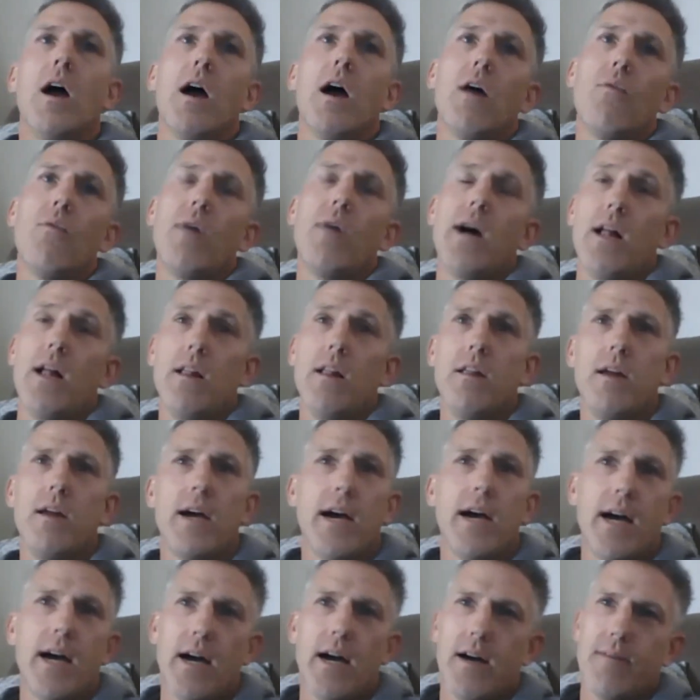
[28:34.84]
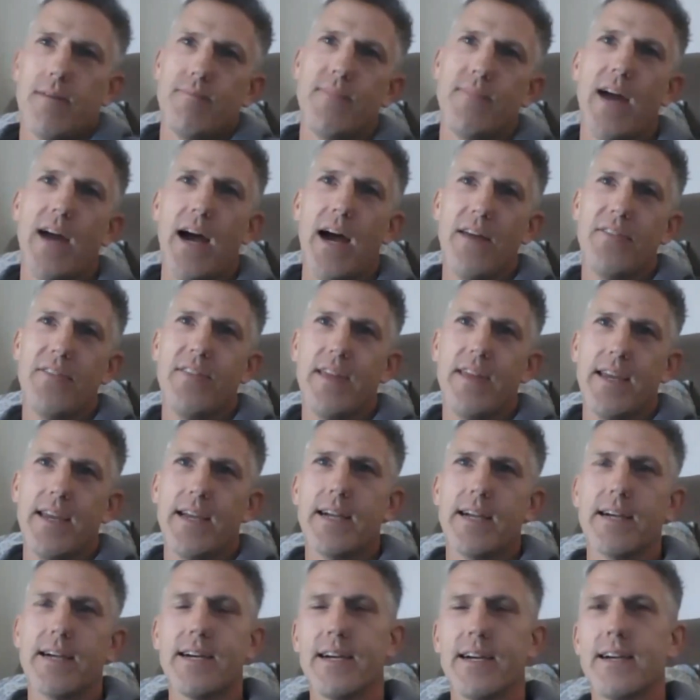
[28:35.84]
Well, I
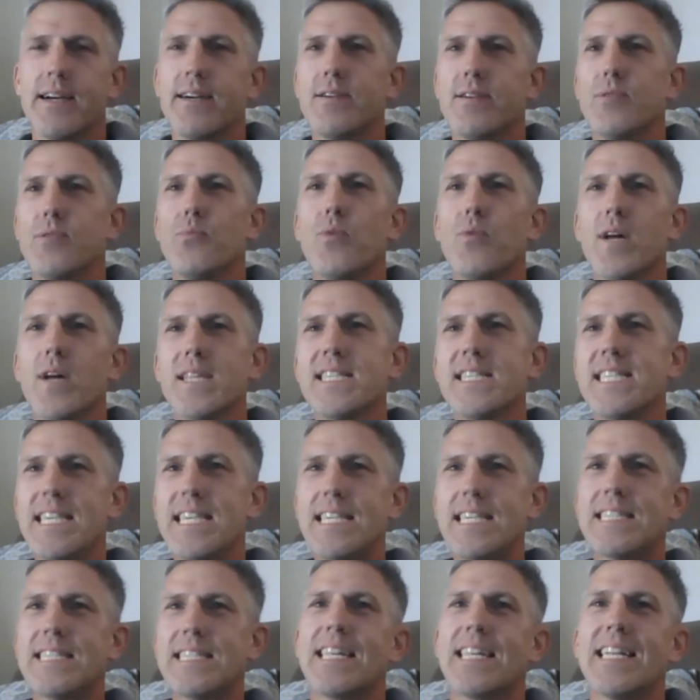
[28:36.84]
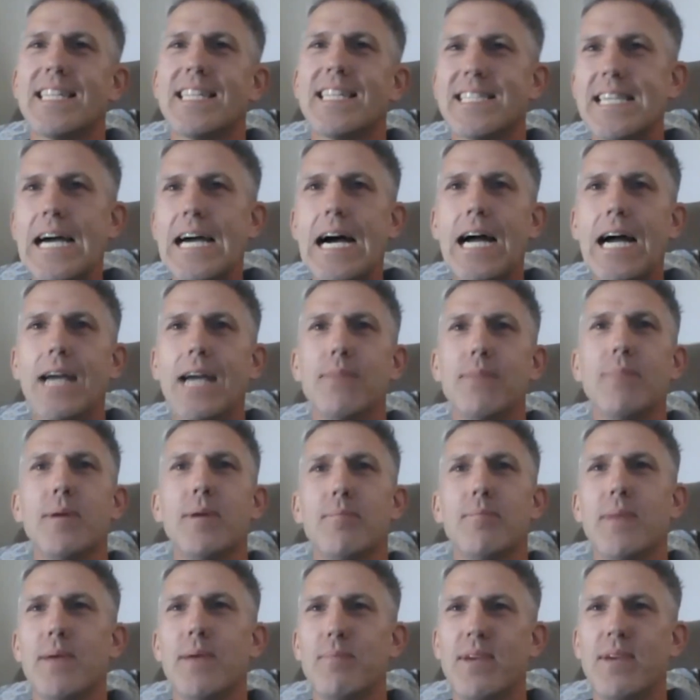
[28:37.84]
think one season at a
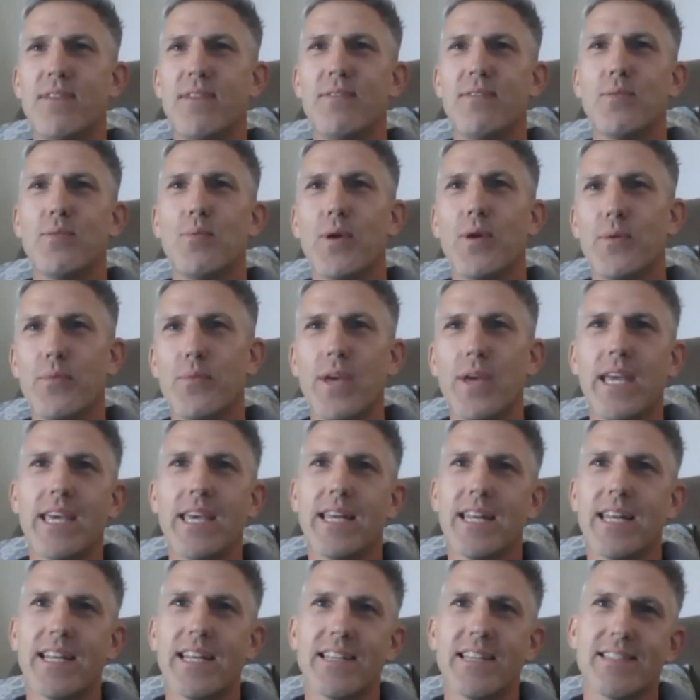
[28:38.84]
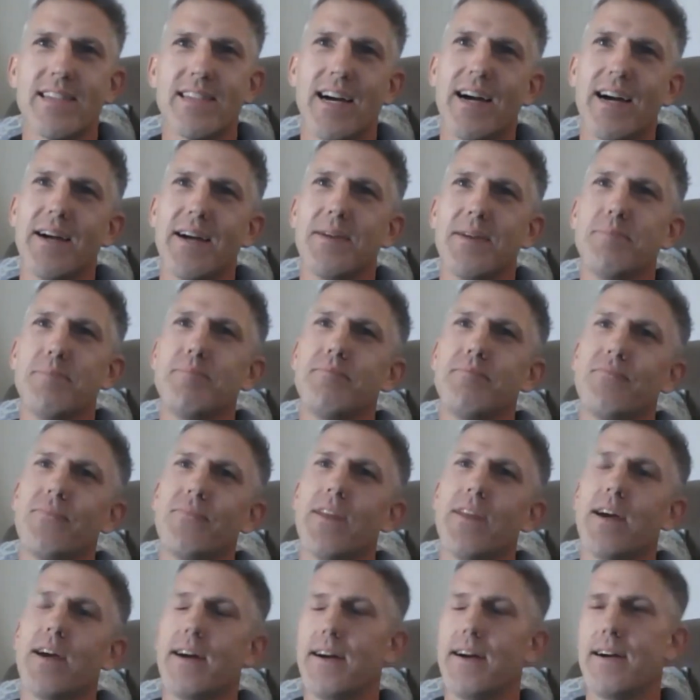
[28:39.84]
time, maybe even one weekend at a time.
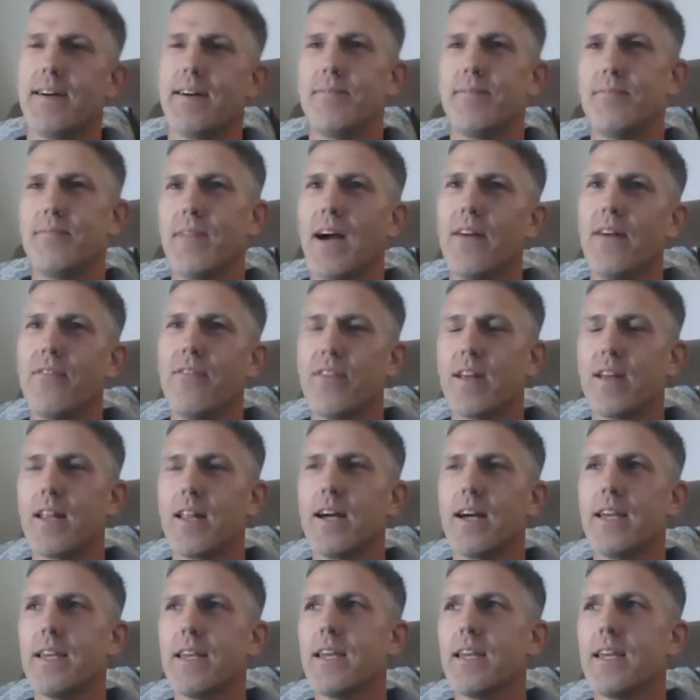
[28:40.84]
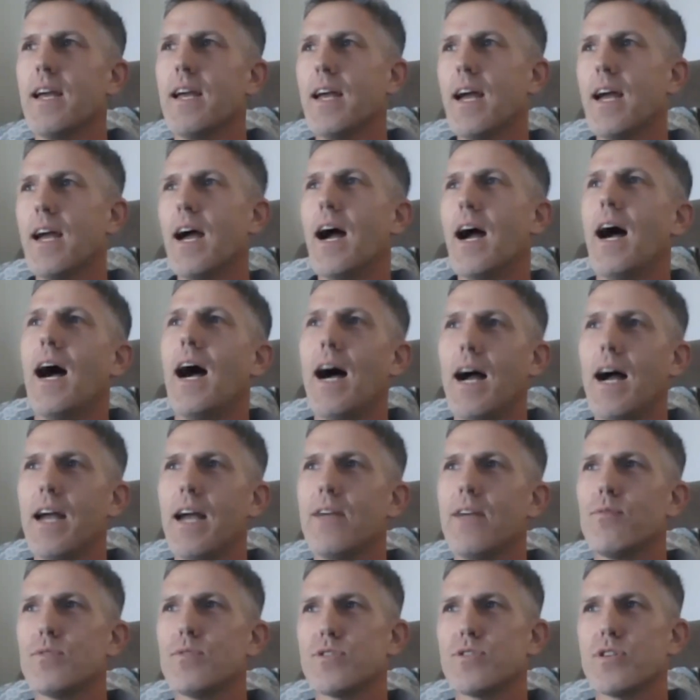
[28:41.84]
I feel like
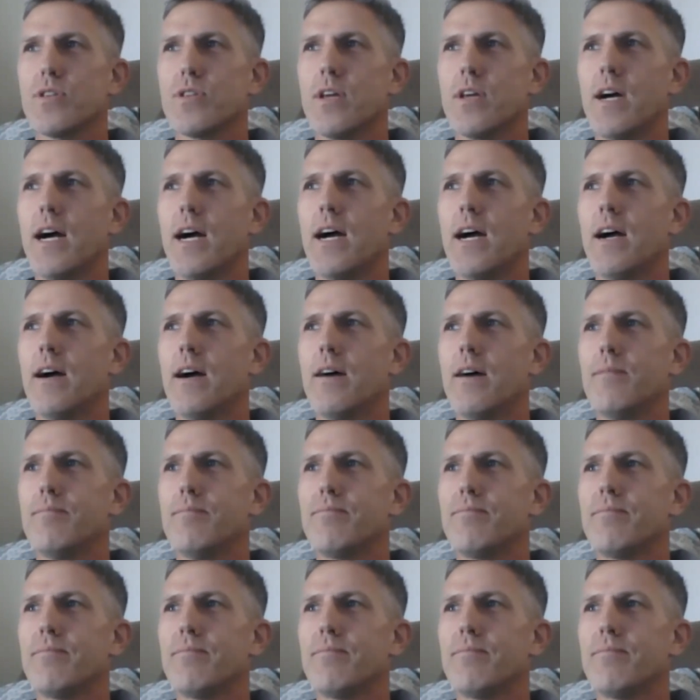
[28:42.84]
I was, I